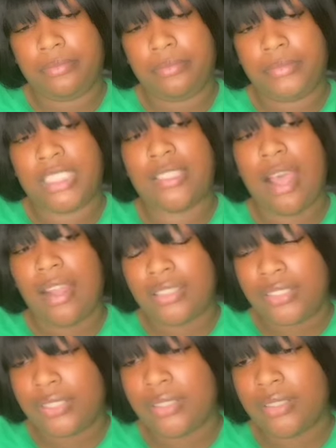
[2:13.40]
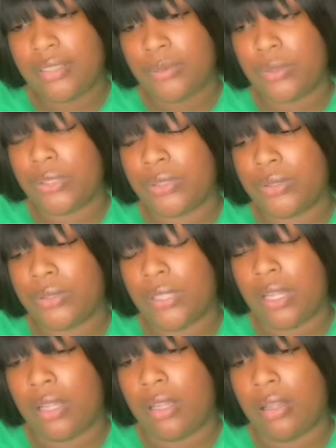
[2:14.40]
The doctor will
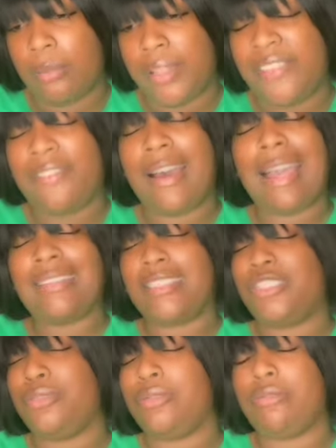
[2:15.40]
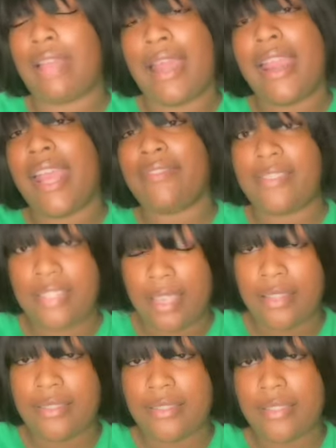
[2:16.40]
advise that you do not have
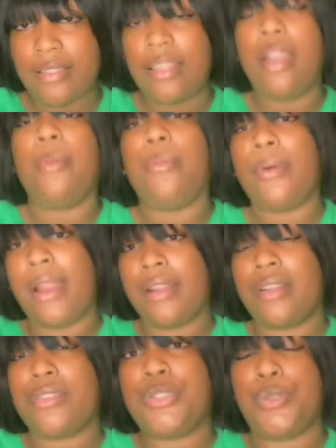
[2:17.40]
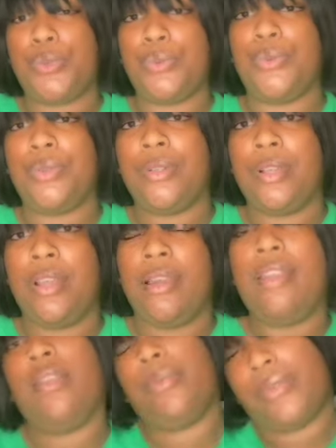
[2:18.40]
sex prior to
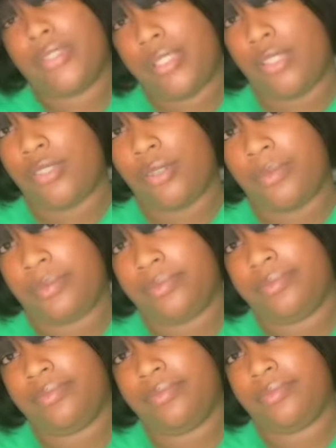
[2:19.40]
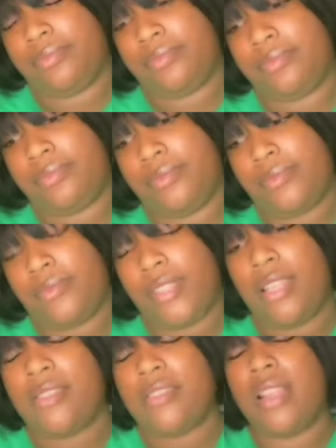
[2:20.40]
the procedure.
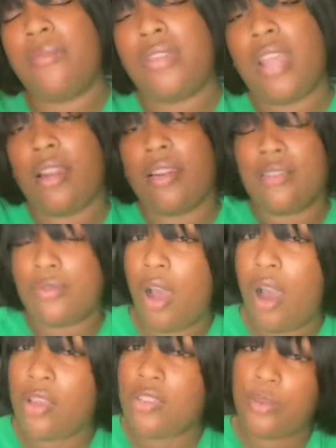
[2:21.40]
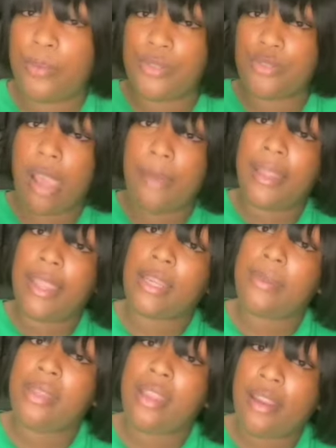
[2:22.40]
Some doctors will also prescribe an
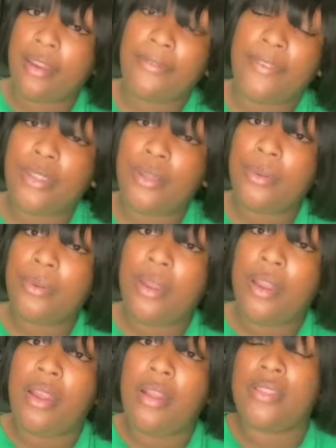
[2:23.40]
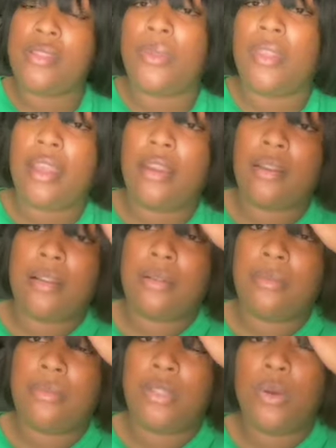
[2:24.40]
antibiotic for you so that
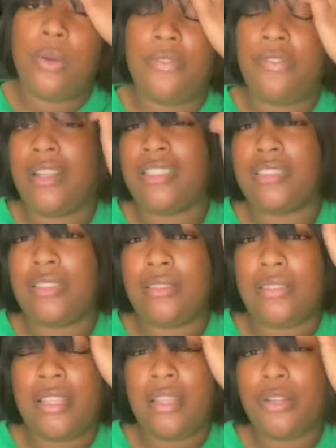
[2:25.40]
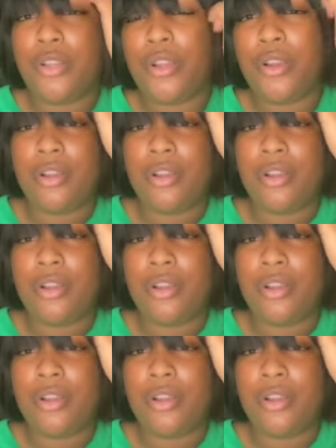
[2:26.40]
no infection can occur,